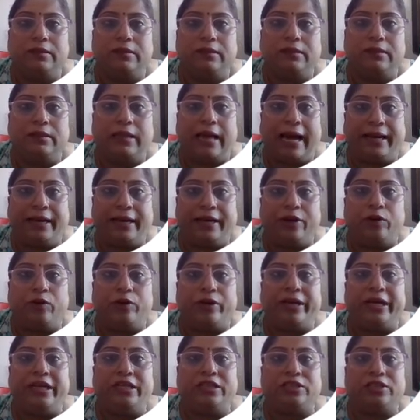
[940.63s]
Thank you
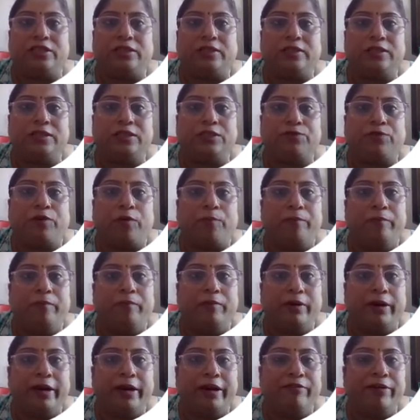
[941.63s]
teachers for
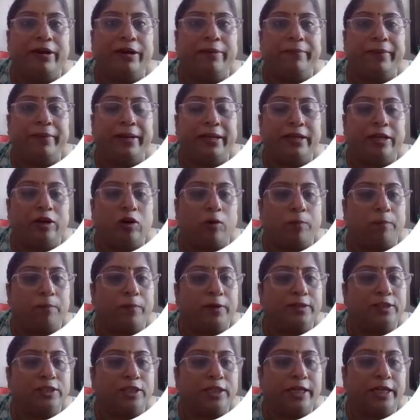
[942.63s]
giving me the
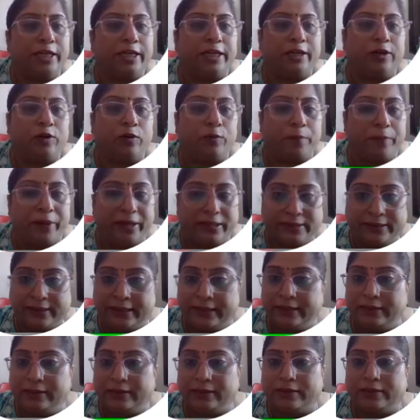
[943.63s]
opportunity to
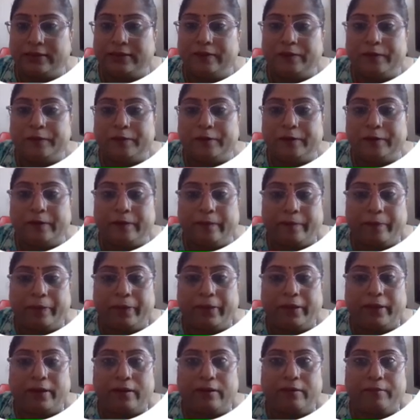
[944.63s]
present.
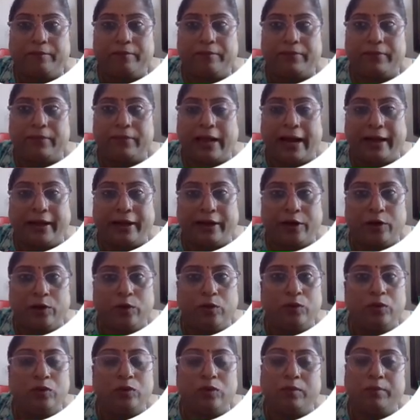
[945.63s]
Thank
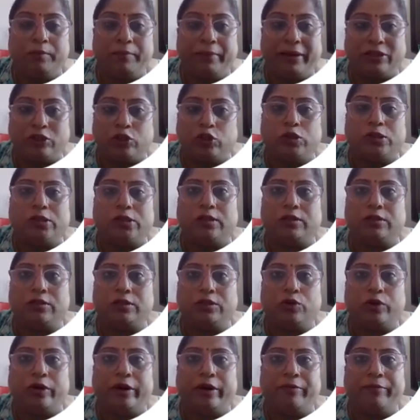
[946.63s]
you Matthew sir
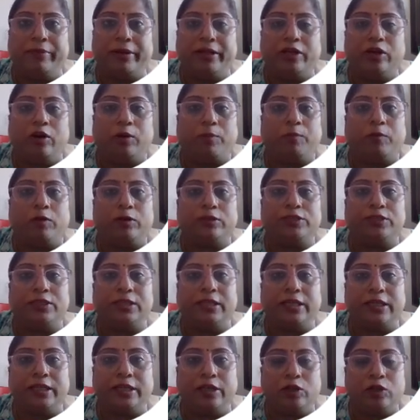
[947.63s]
to give me the
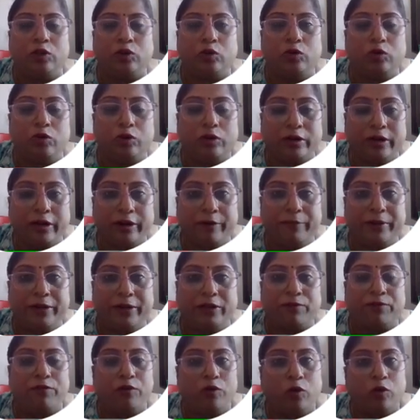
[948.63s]
opportunity to give me the
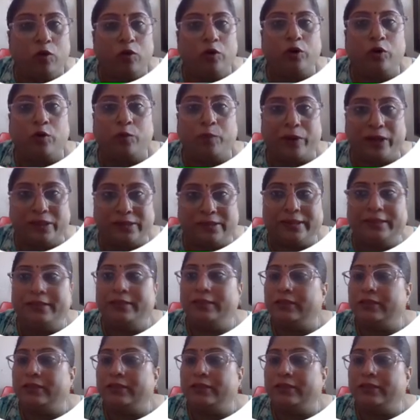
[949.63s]
floor to present.